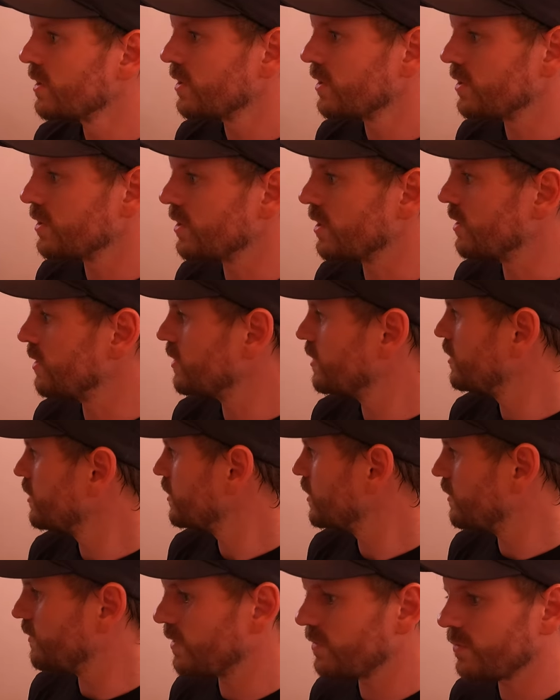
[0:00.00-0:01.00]
You know,
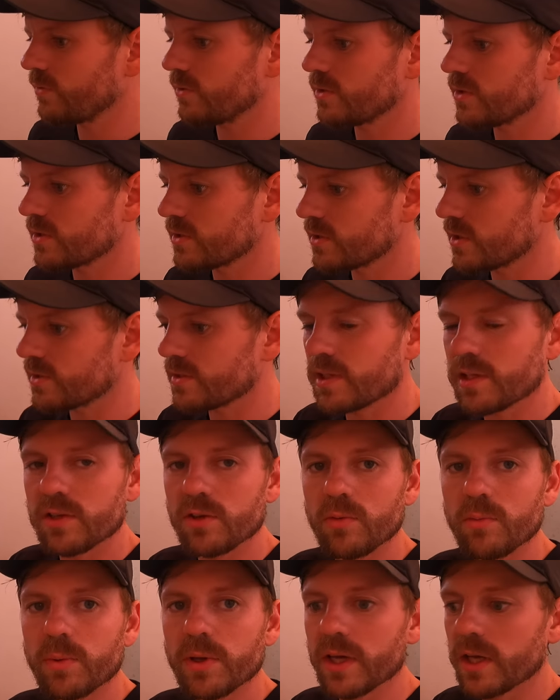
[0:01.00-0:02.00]
if everyone just does a
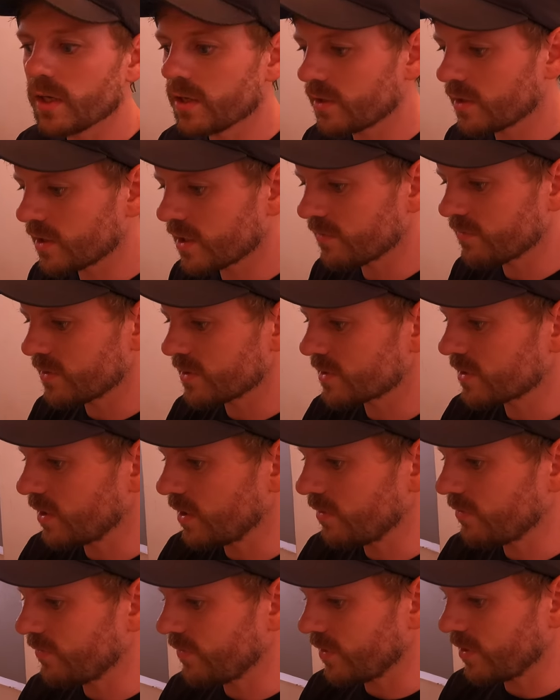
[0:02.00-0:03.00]
little bit and I give this
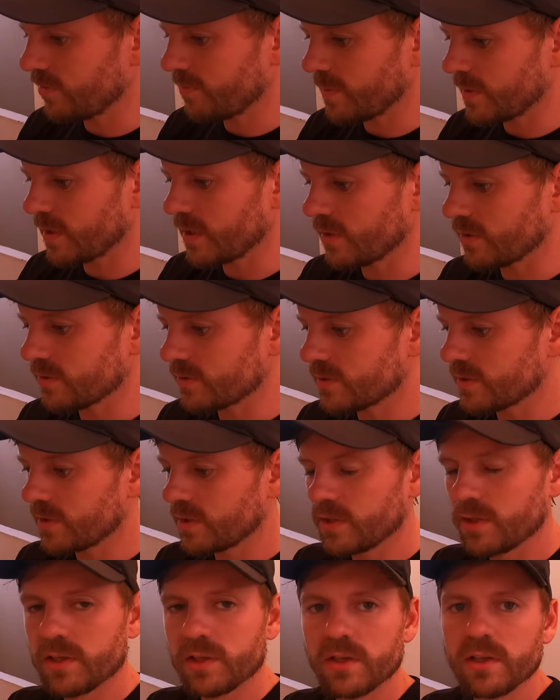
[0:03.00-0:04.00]
guy
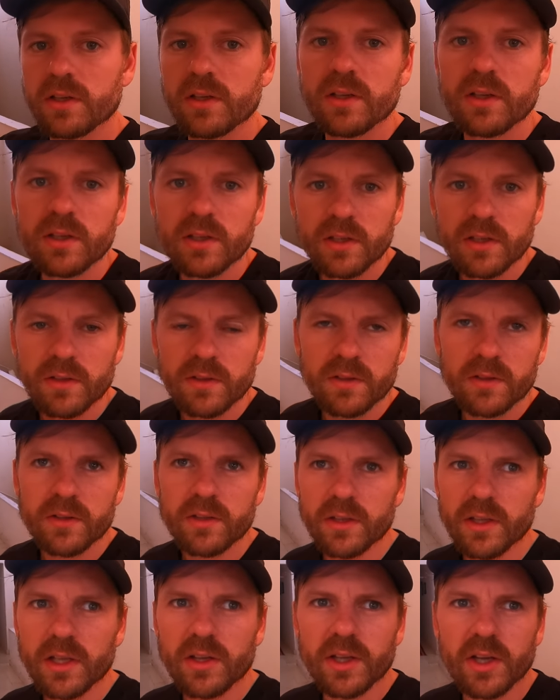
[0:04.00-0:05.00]
£5, you
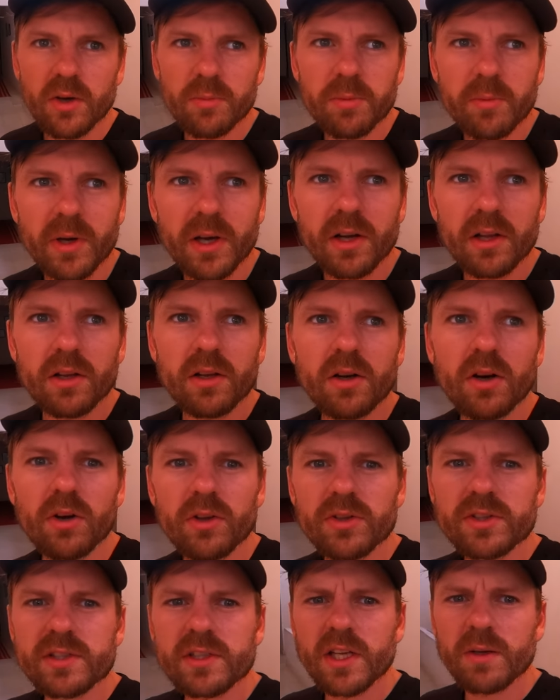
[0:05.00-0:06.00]
know, that'll help him out a lot.
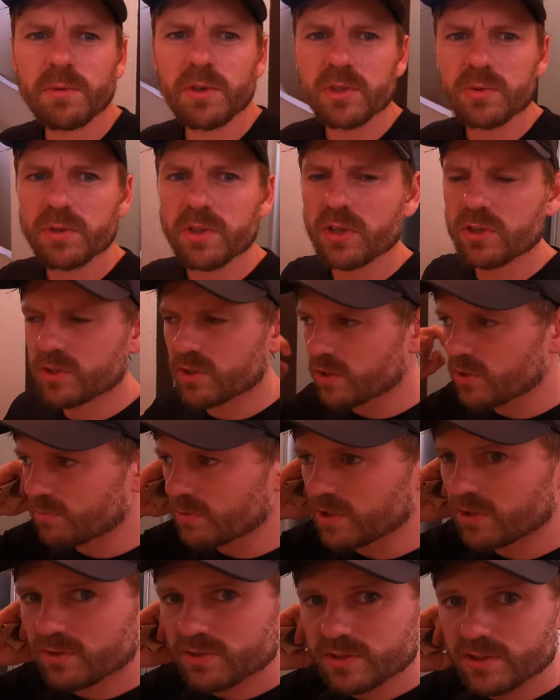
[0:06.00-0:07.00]
You've seen how much we got two
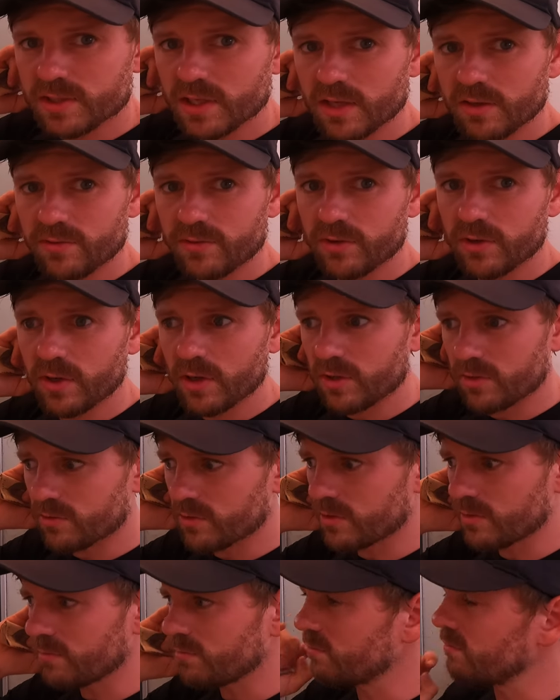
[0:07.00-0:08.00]
meals today for
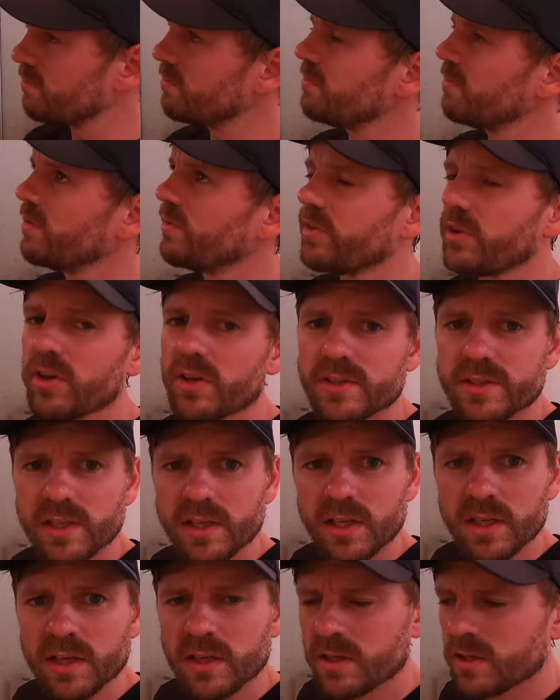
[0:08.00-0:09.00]
130. So
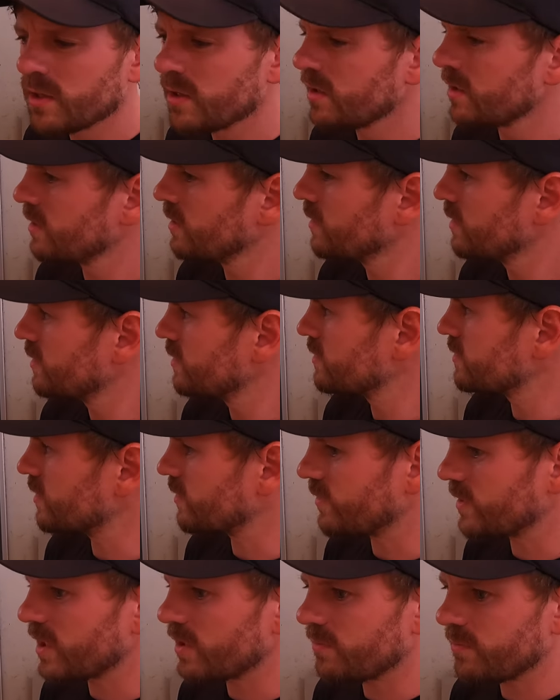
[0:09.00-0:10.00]

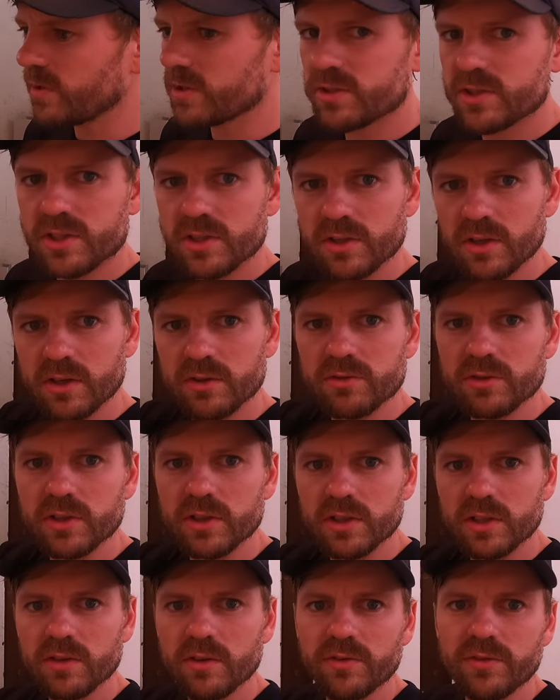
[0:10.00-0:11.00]
if I give him this
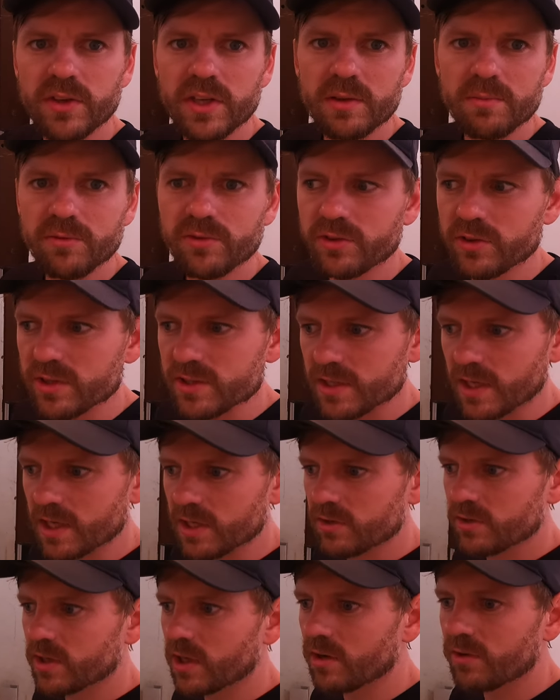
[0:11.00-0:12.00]
200, I'll feed him for the day.
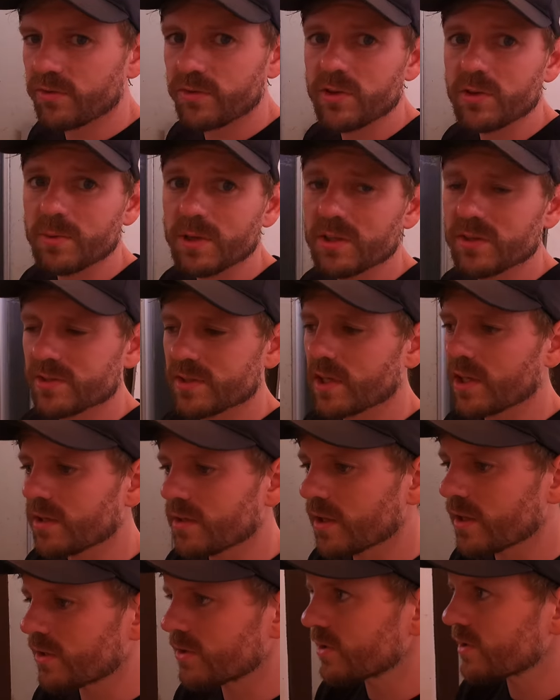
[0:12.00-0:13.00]
He'll get a few meals out of
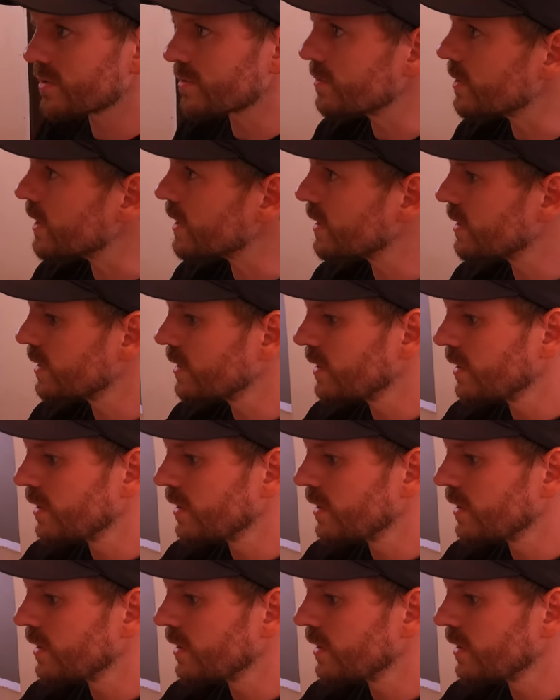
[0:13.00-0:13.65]
that, trust me.